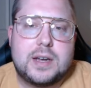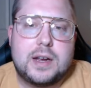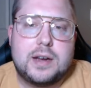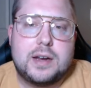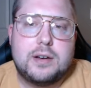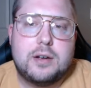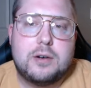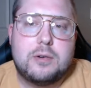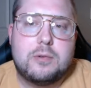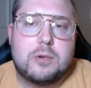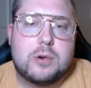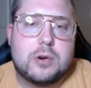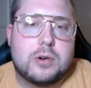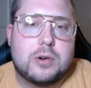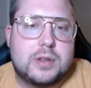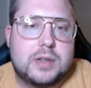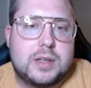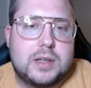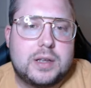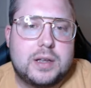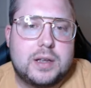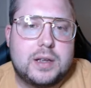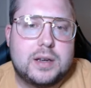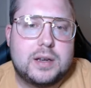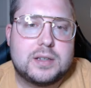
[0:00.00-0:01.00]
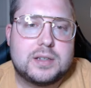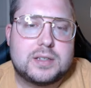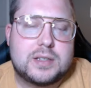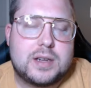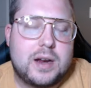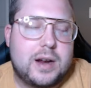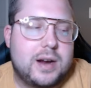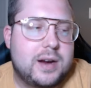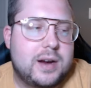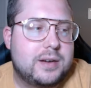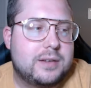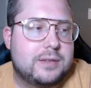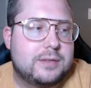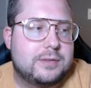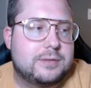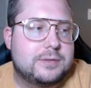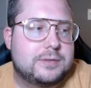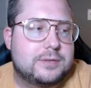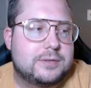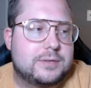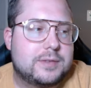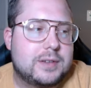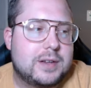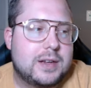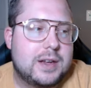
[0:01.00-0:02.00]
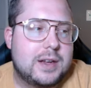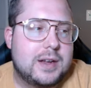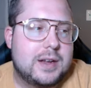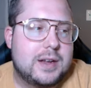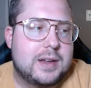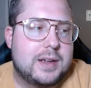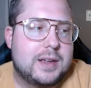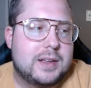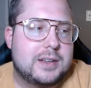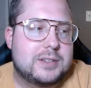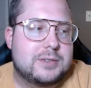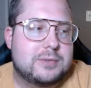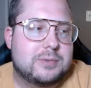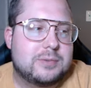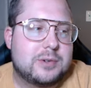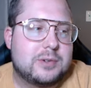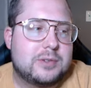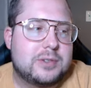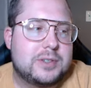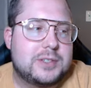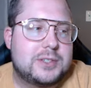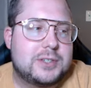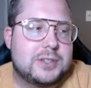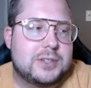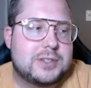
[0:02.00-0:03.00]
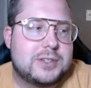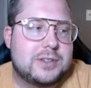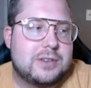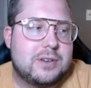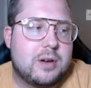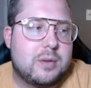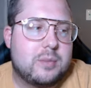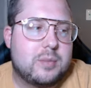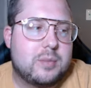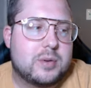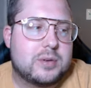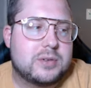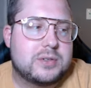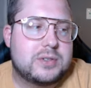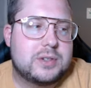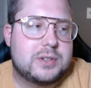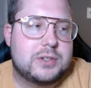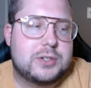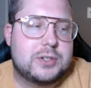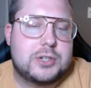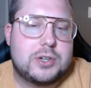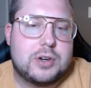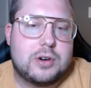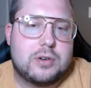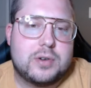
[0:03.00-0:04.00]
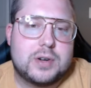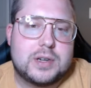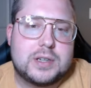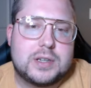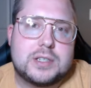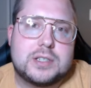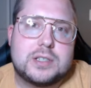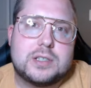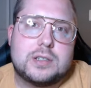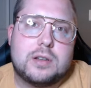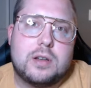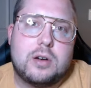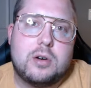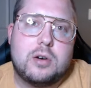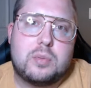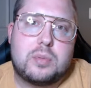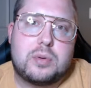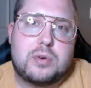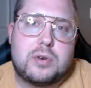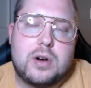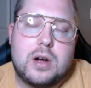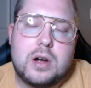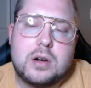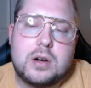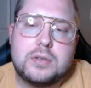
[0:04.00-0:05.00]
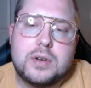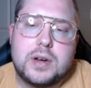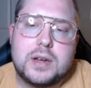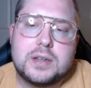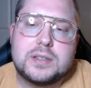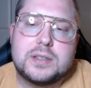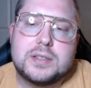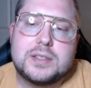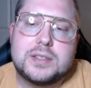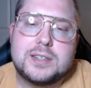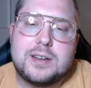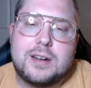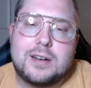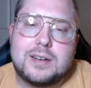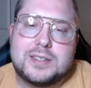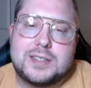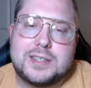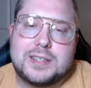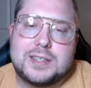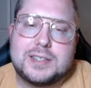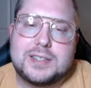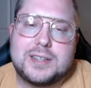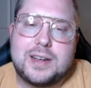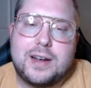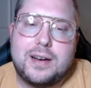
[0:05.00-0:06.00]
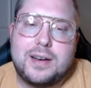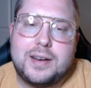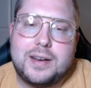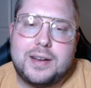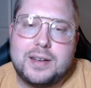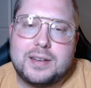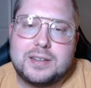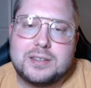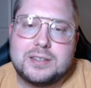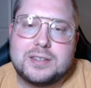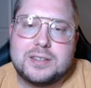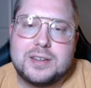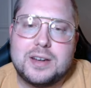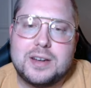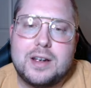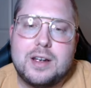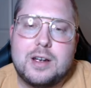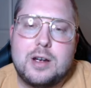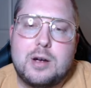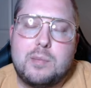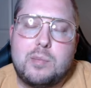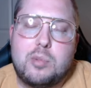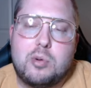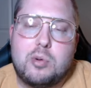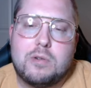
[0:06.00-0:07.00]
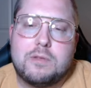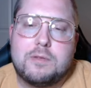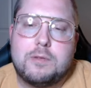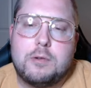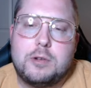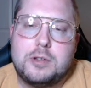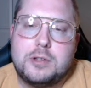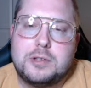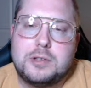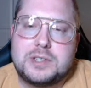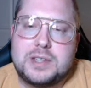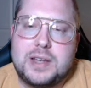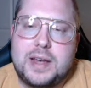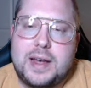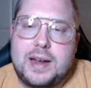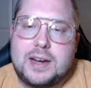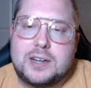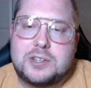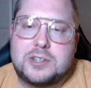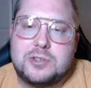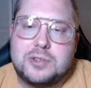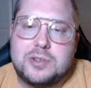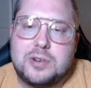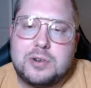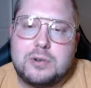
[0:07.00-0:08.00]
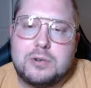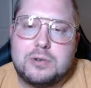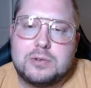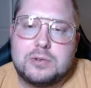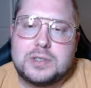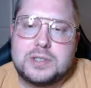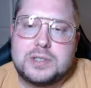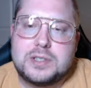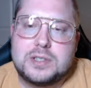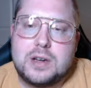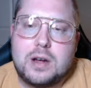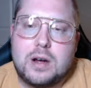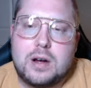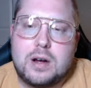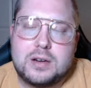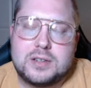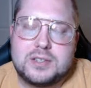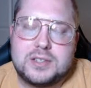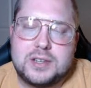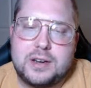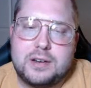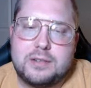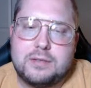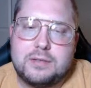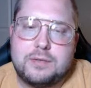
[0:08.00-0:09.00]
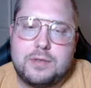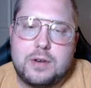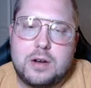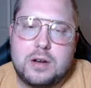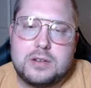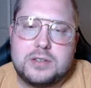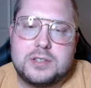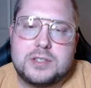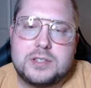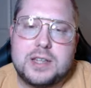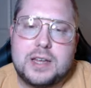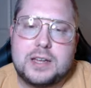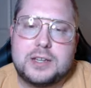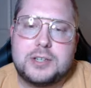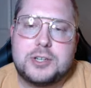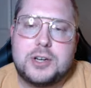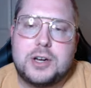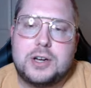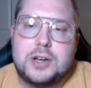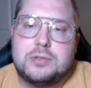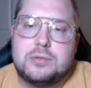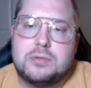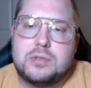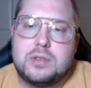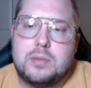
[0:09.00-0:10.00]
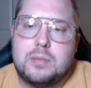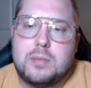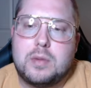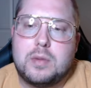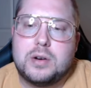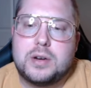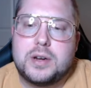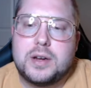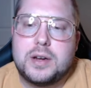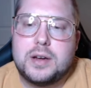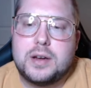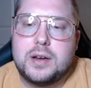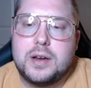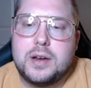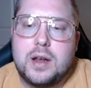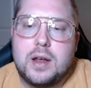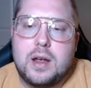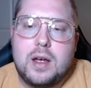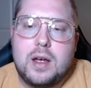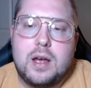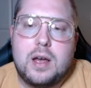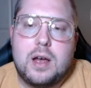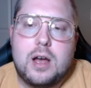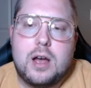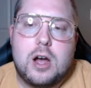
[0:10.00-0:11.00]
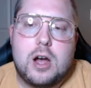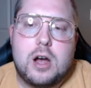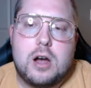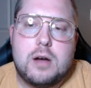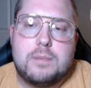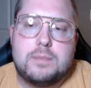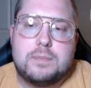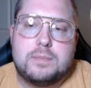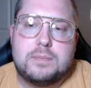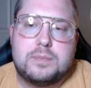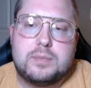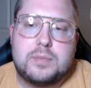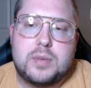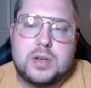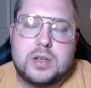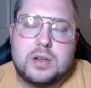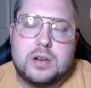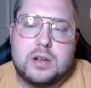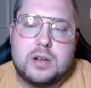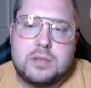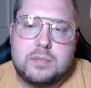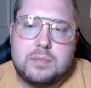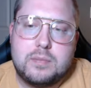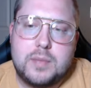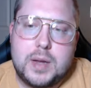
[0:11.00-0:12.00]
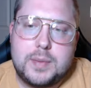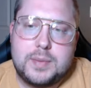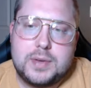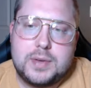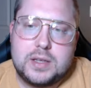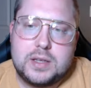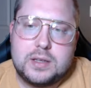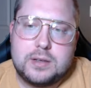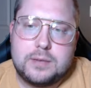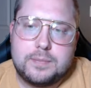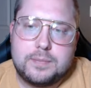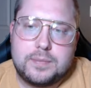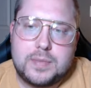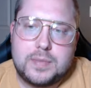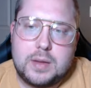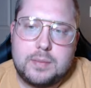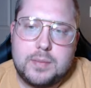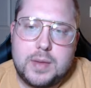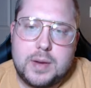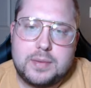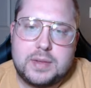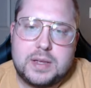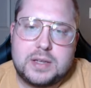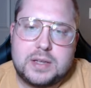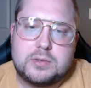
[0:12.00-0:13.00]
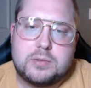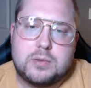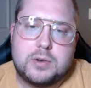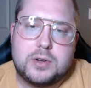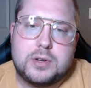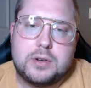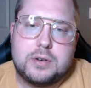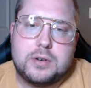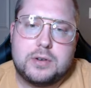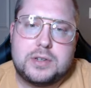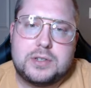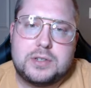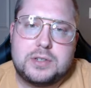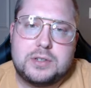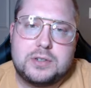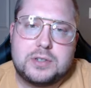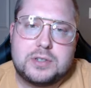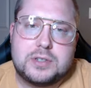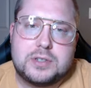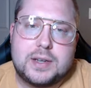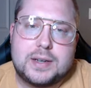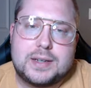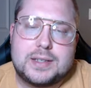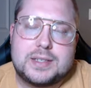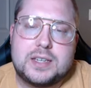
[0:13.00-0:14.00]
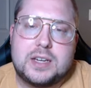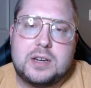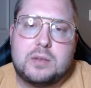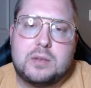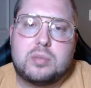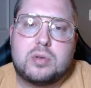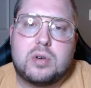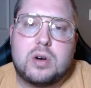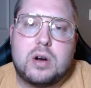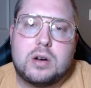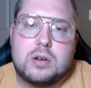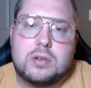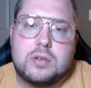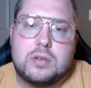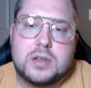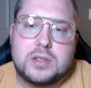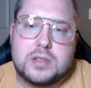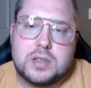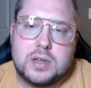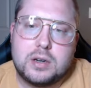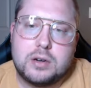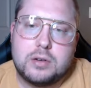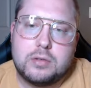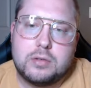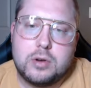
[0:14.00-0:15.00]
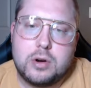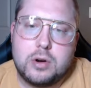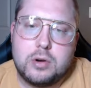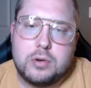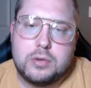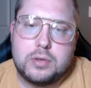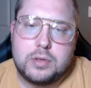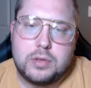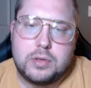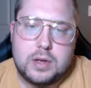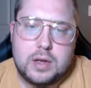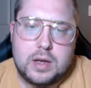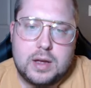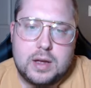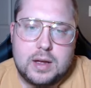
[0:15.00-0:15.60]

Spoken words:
I know Worthy, it's really just numbers and showing slow progress. It's not as exciting as portfolios that actually hold stocks and funds that change with the market. But you know, maybe that's what you're into. You just like seeing progress and growth.